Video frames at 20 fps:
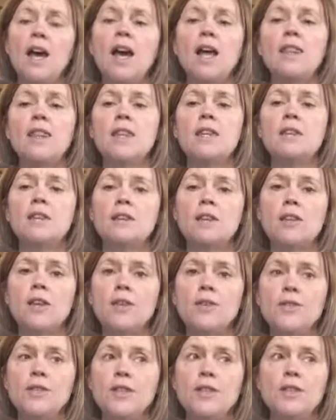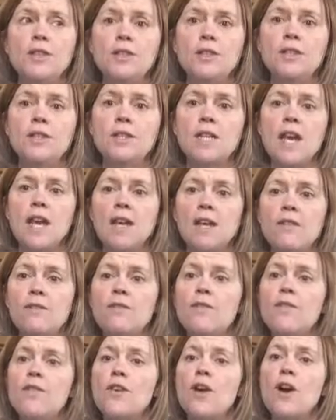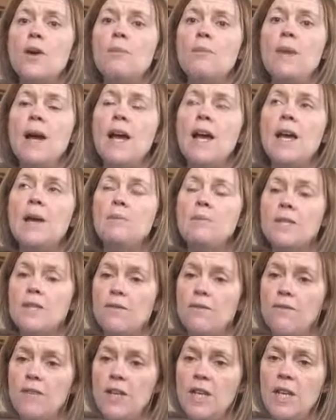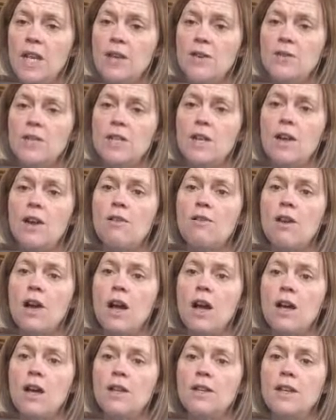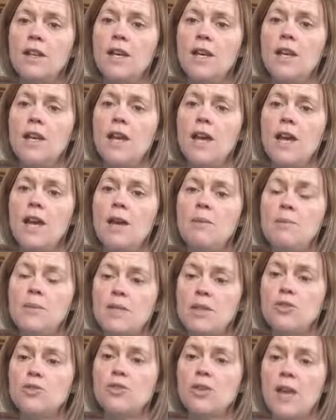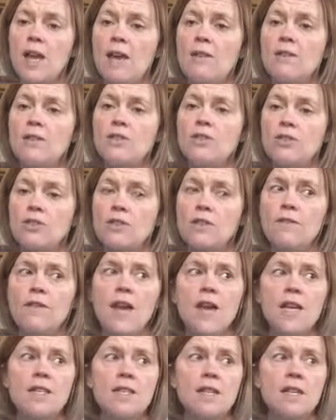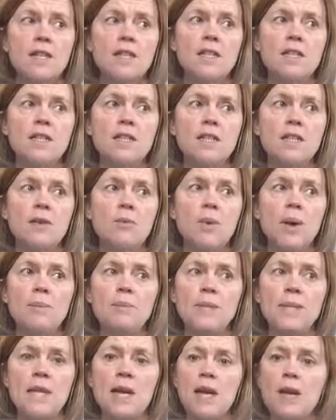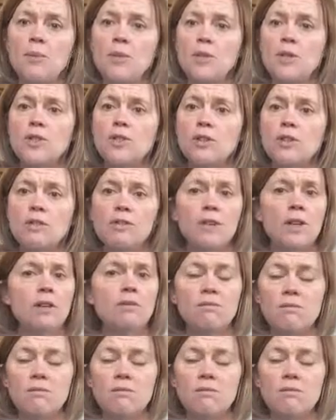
and those are taken from some videos that are on Social Care Institute of Excellence website, which are